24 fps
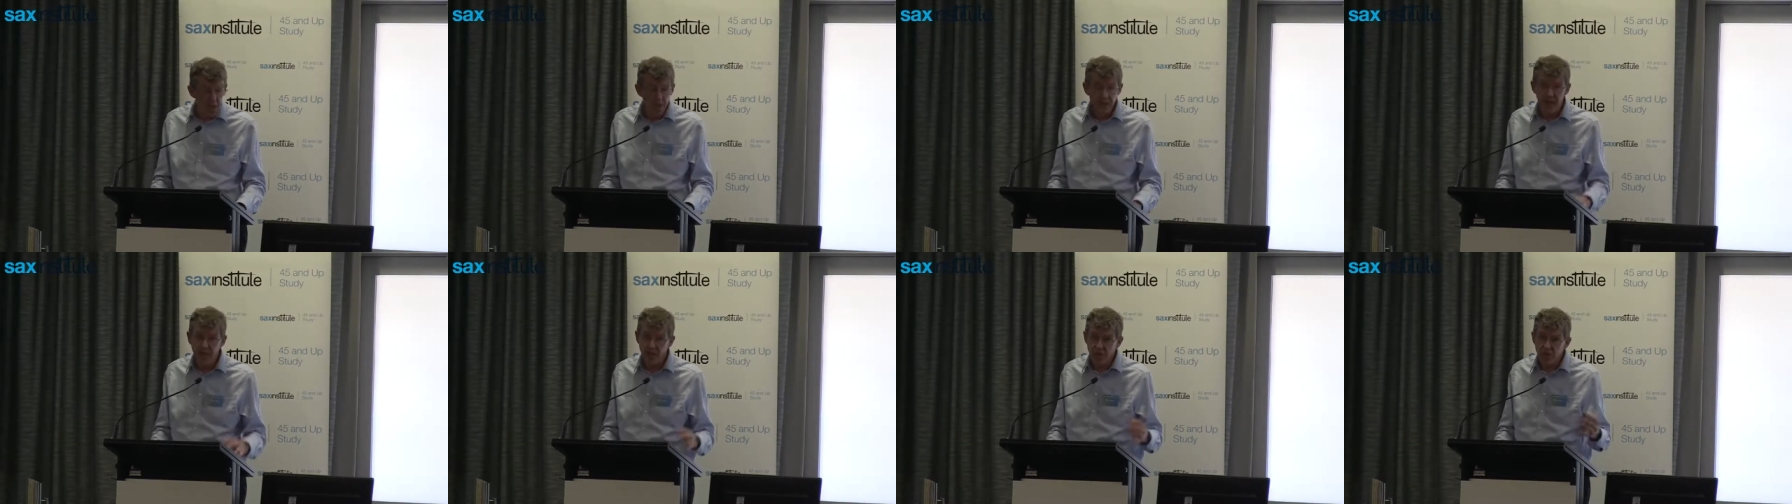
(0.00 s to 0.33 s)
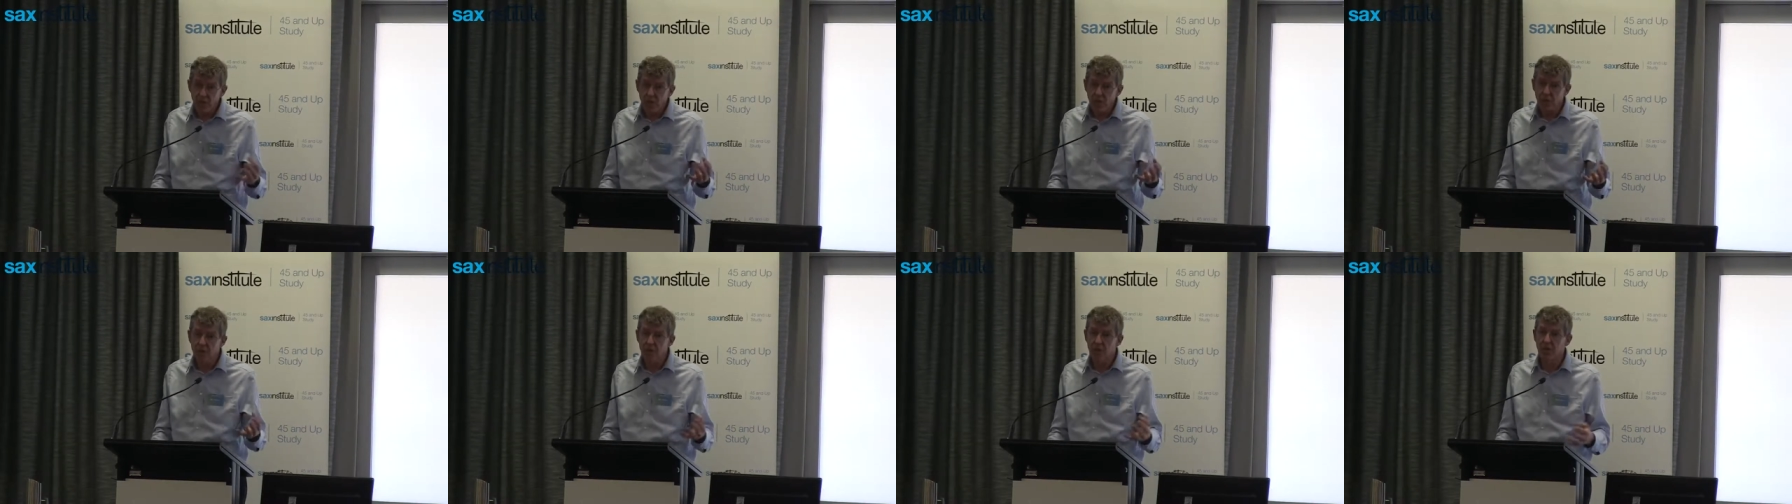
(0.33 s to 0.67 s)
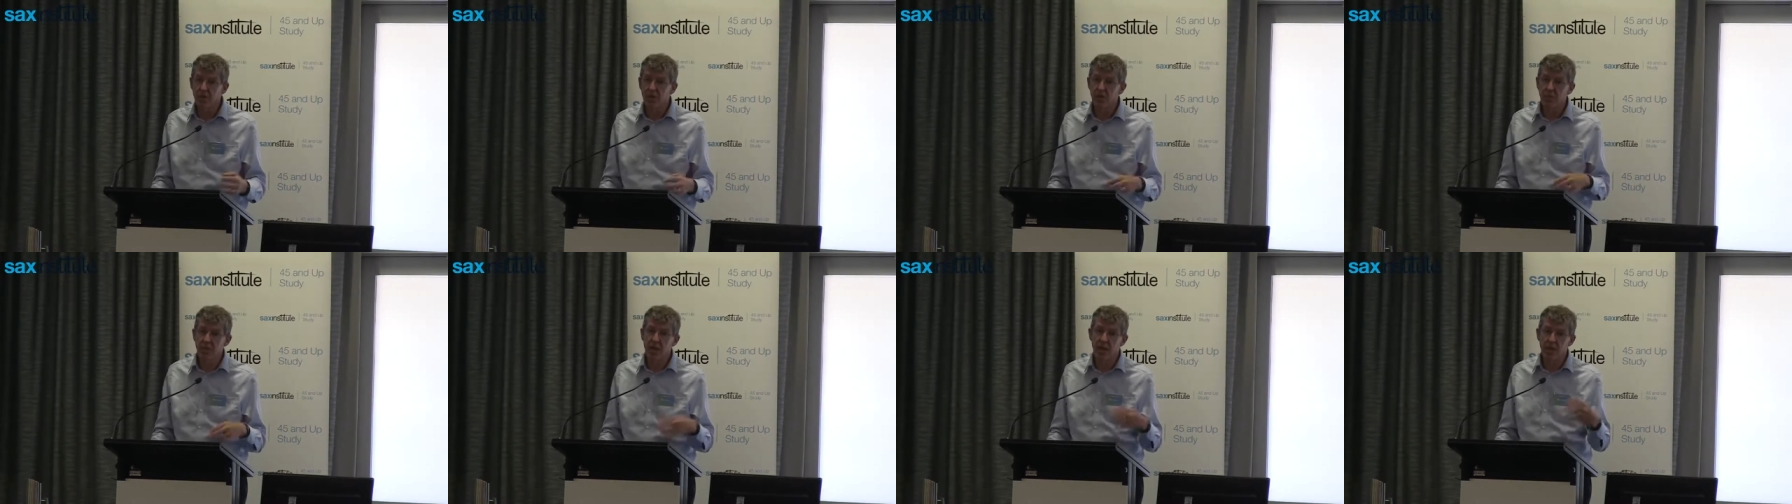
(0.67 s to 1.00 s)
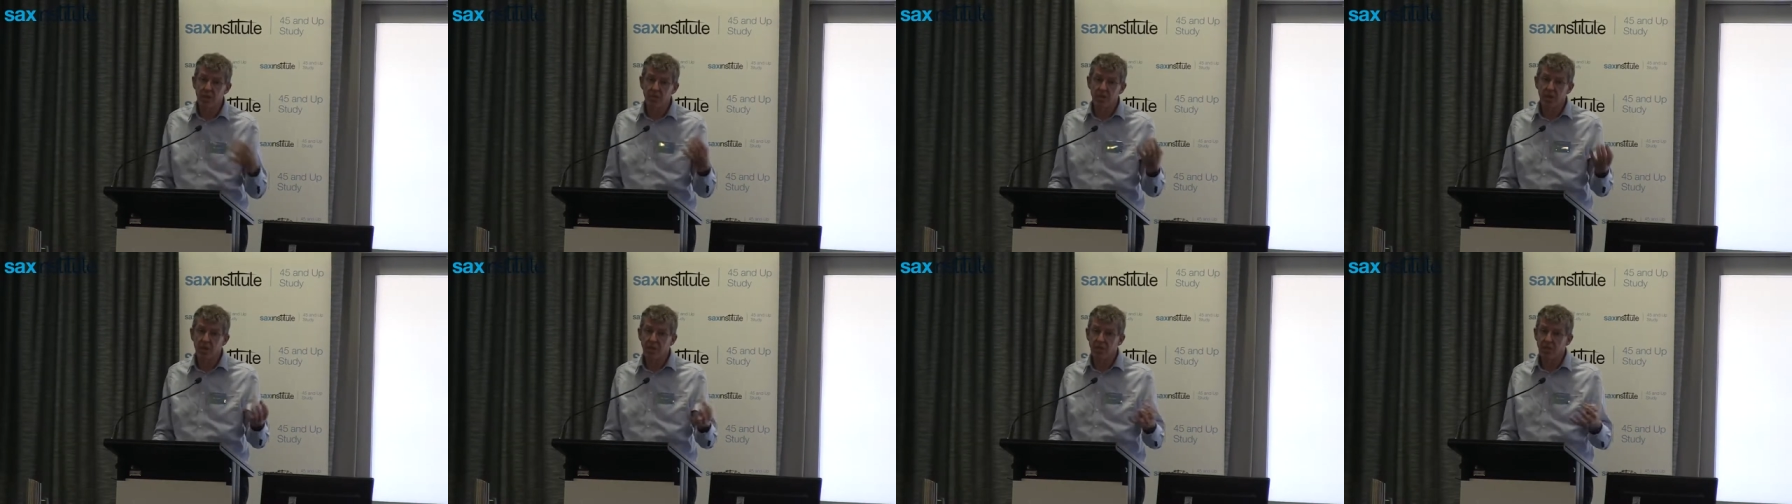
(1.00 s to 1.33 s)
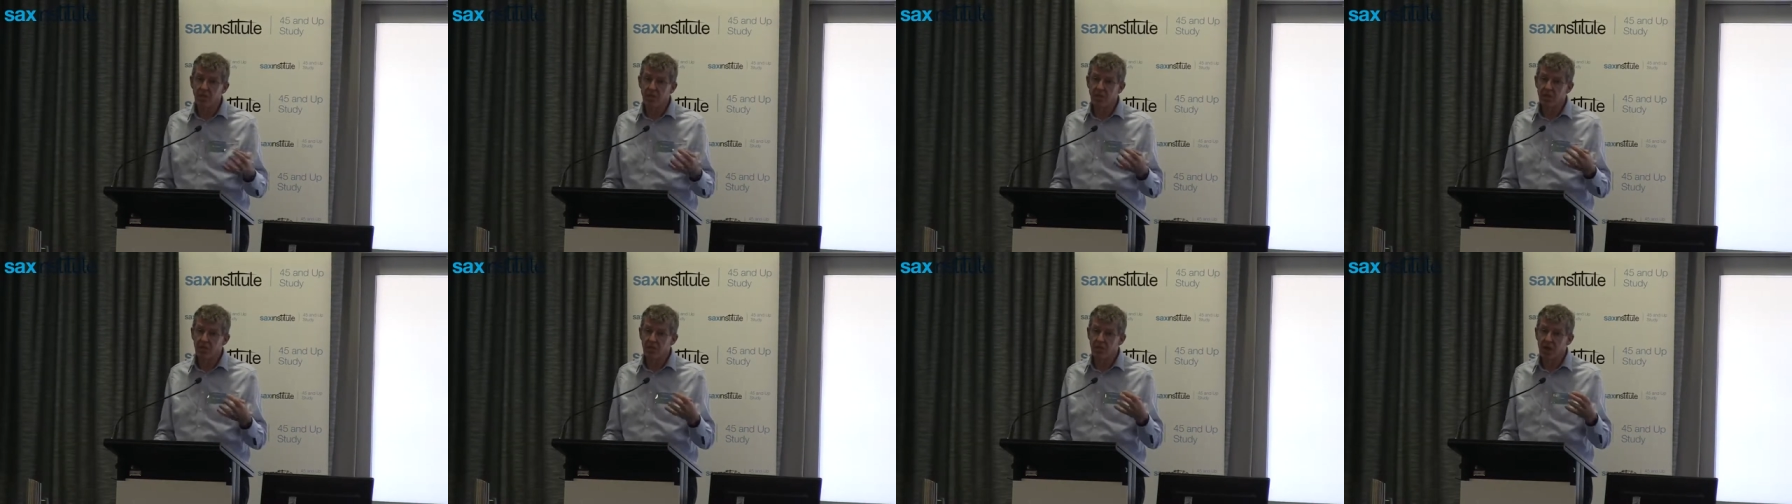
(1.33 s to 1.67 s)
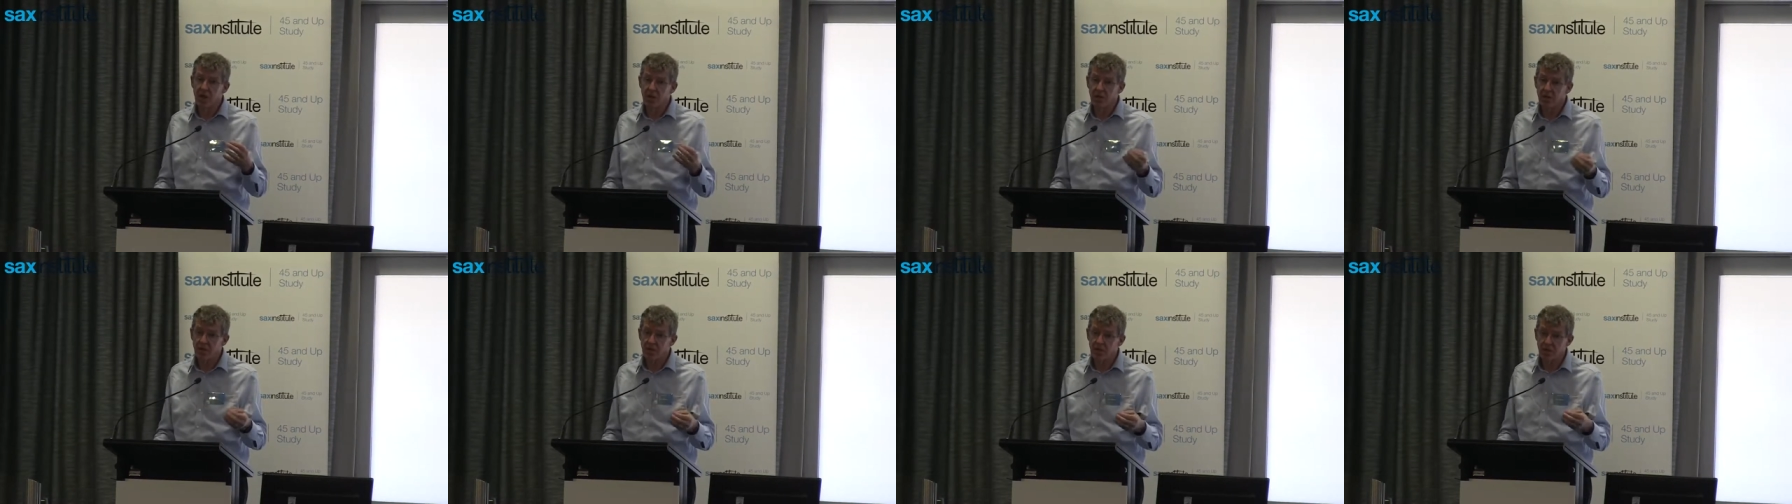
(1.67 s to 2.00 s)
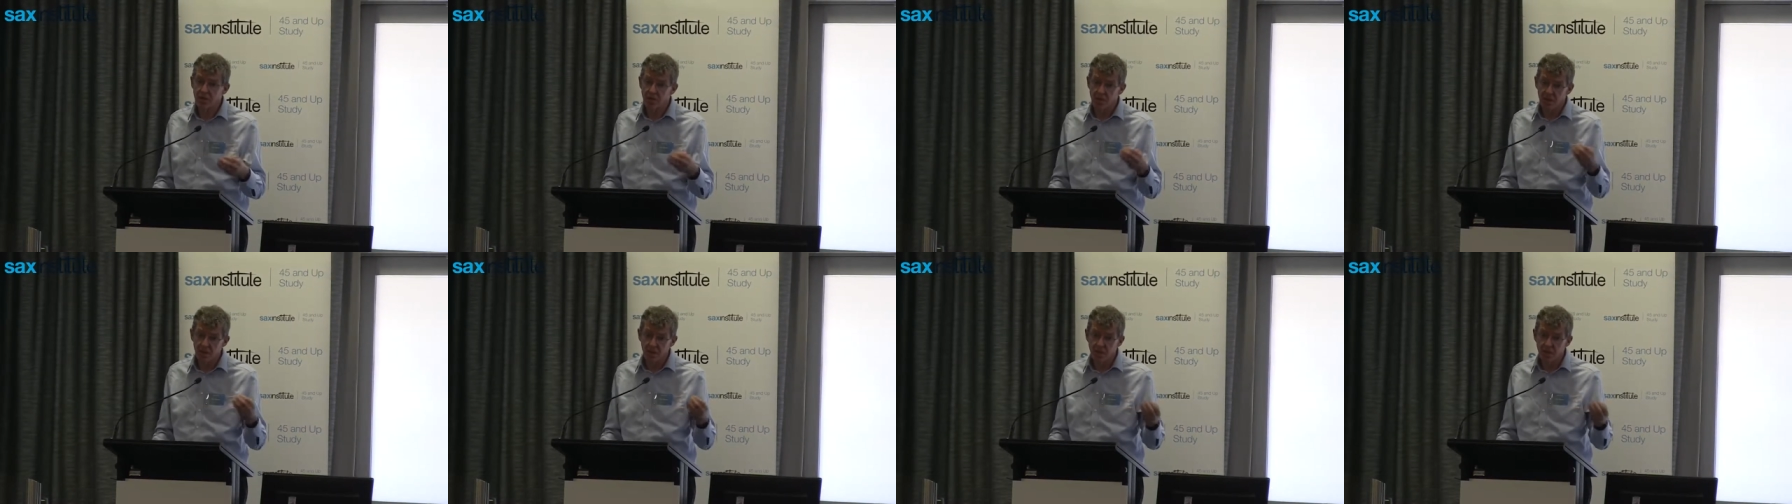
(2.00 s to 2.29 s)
That's what you'd expect because these viruses,